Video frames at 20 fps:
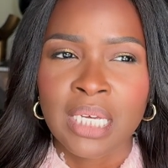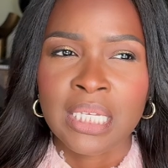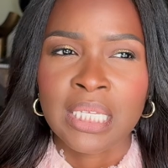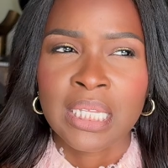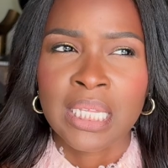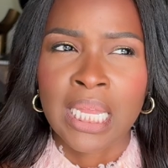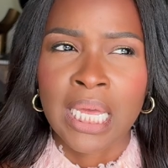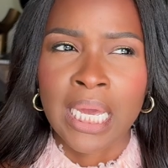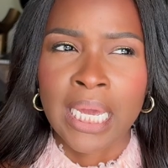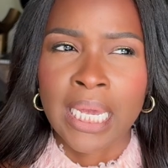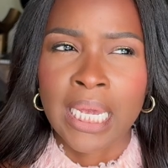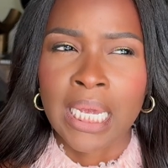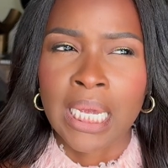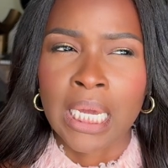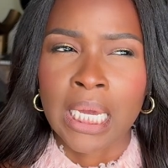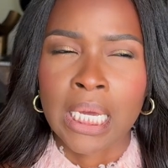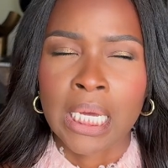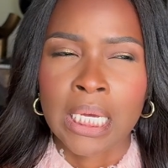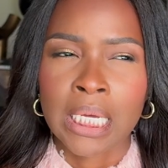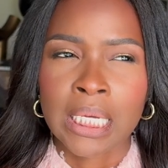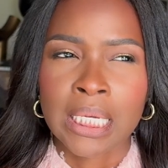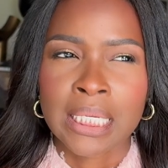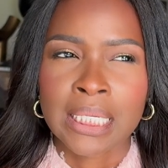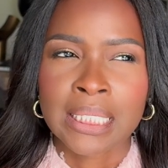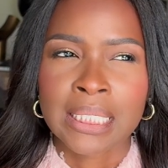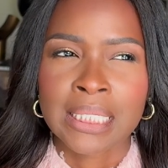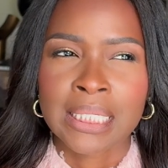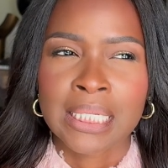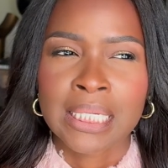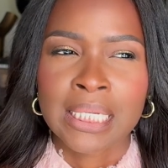like
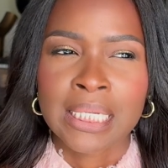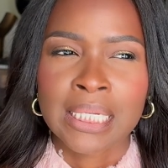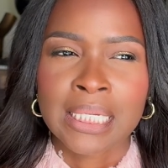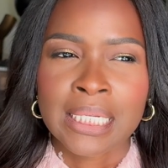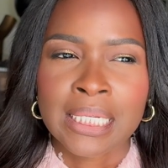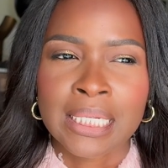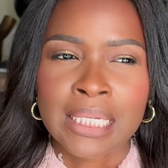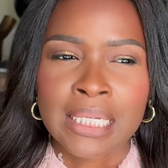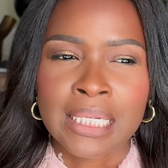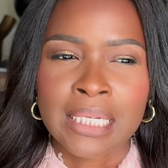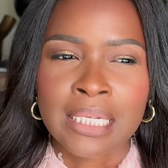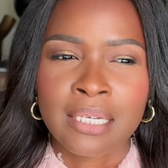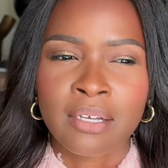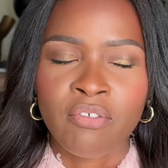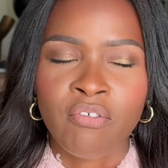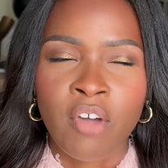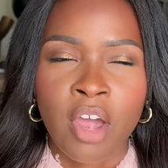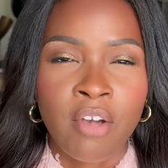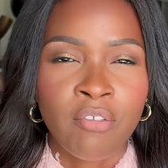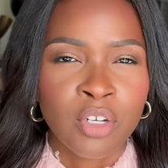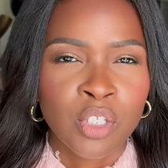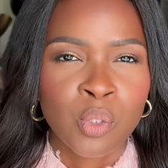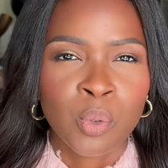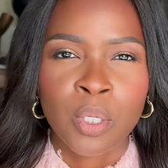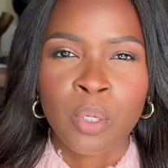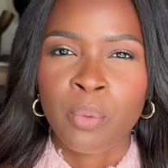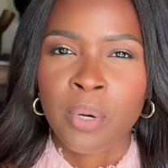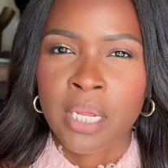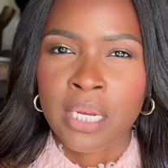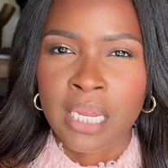Forever
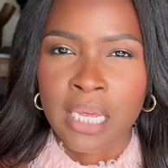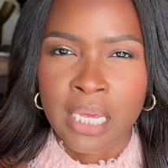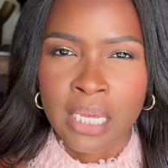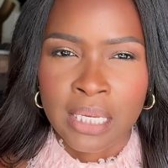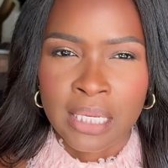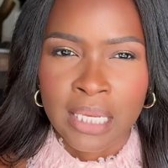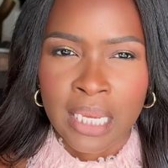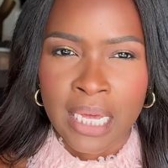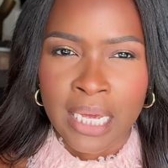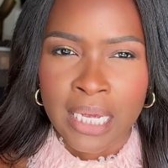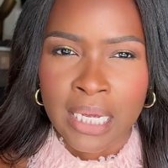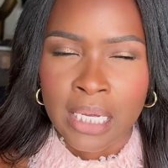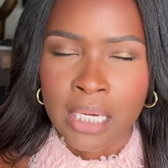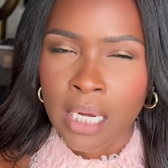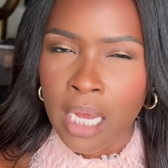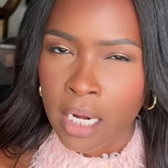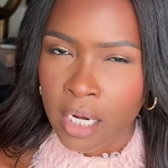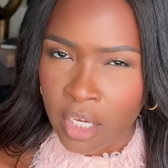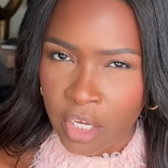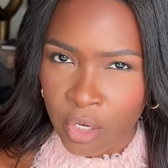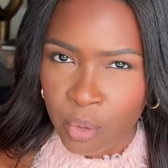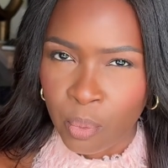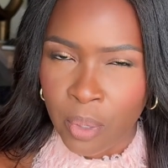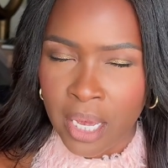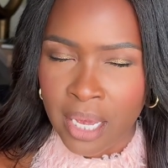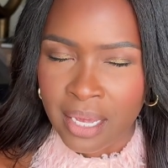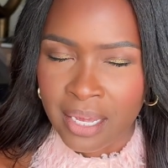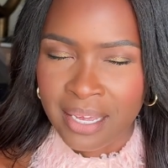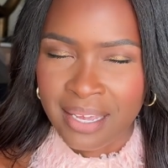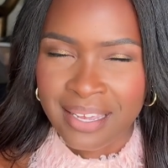21 in like not a good
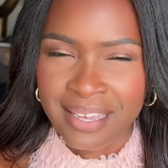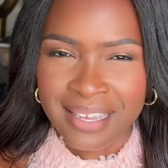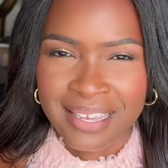way.